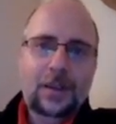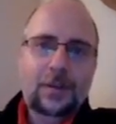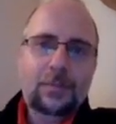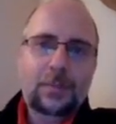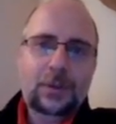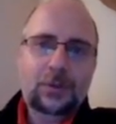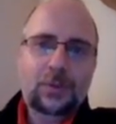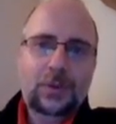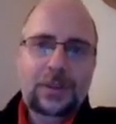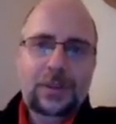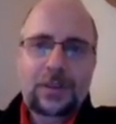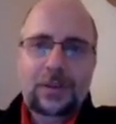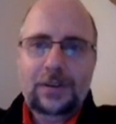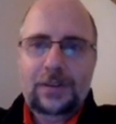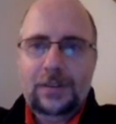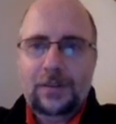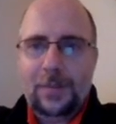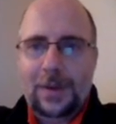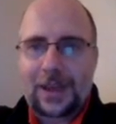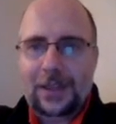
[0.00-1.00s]
between their
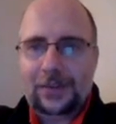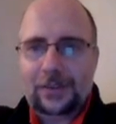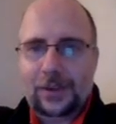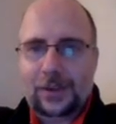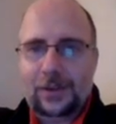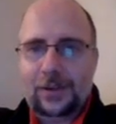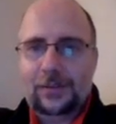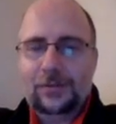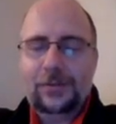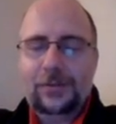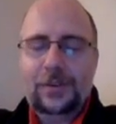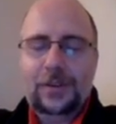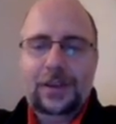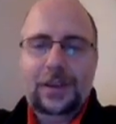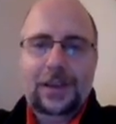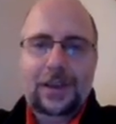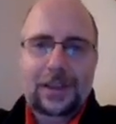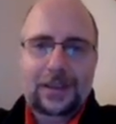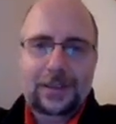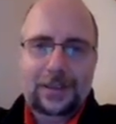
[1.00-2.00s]
demand curve
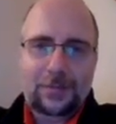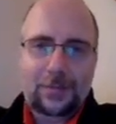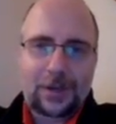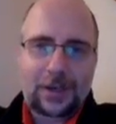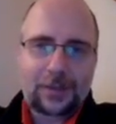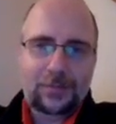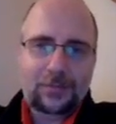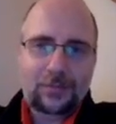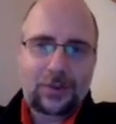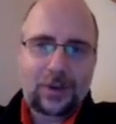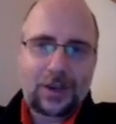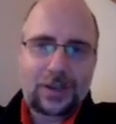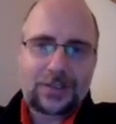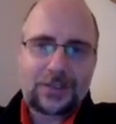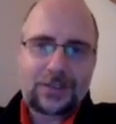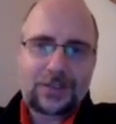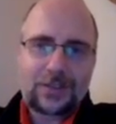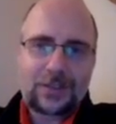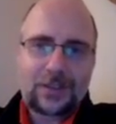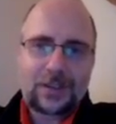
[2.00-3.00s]
and the market
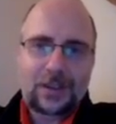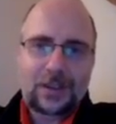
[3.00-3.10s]
price.